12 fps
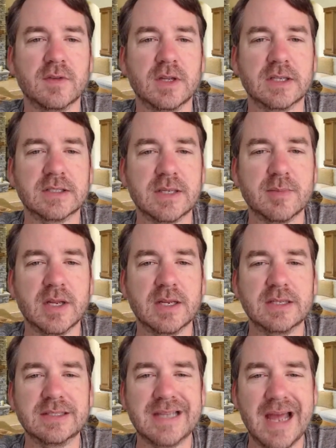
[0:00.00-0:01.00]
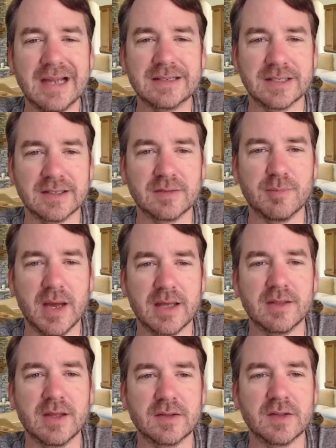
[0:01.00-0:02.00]
and intimidating tactics by
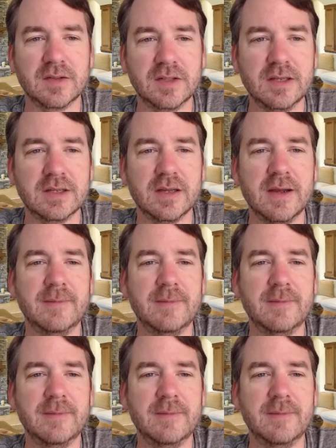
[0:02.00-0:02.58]
the SEC.